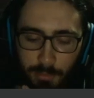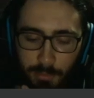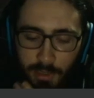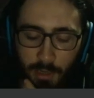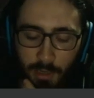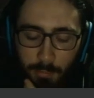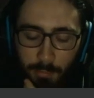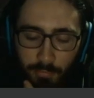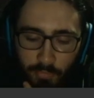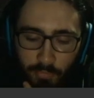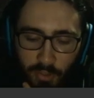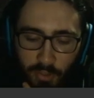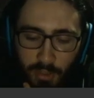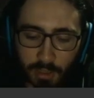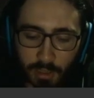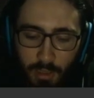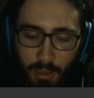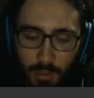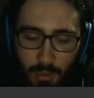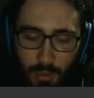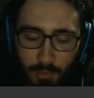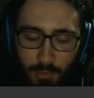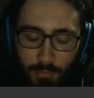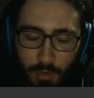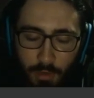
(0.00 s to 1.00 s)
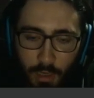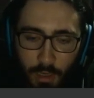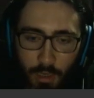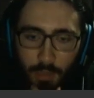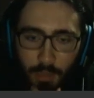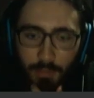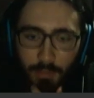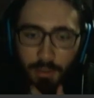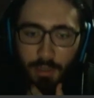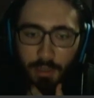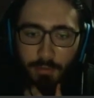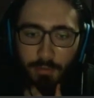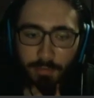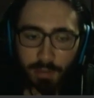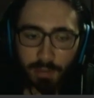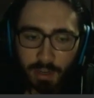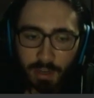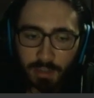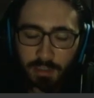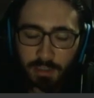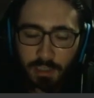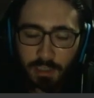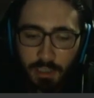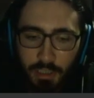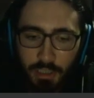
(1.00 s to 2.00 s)
that I'm thinking of, the
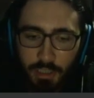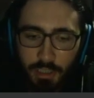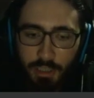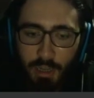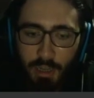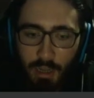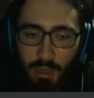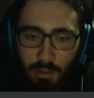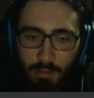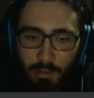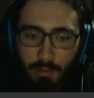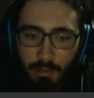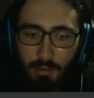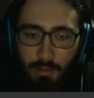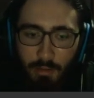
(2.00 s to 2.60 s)
advantage that